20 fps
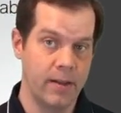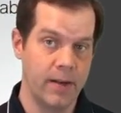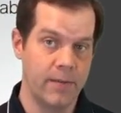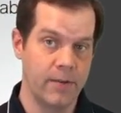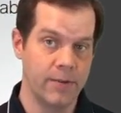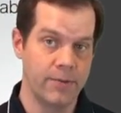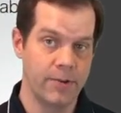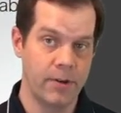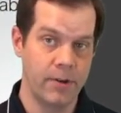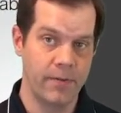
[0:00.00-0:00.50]

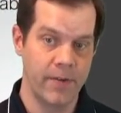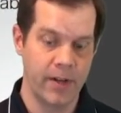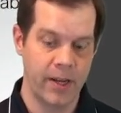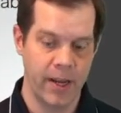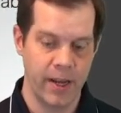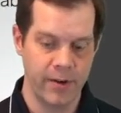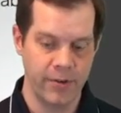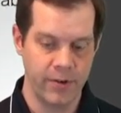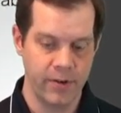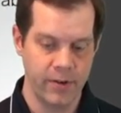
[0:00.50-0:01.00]
level
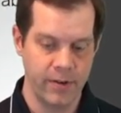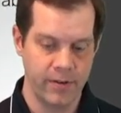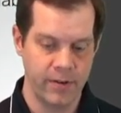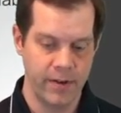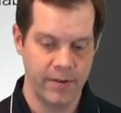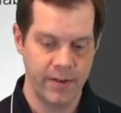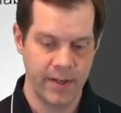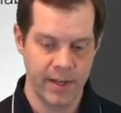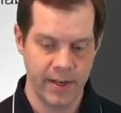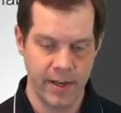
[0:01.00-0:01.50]
certification.
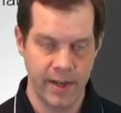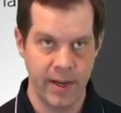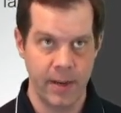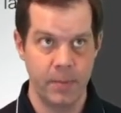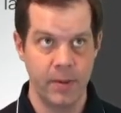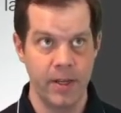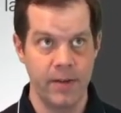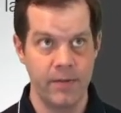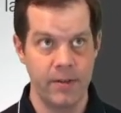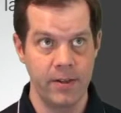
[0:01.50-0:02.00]
CCNA, I
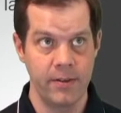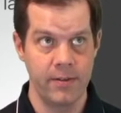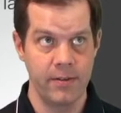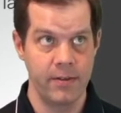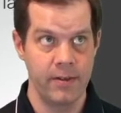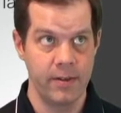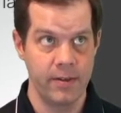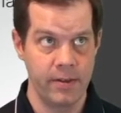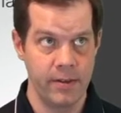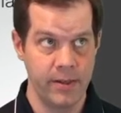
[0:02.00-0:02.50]
believe,
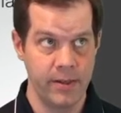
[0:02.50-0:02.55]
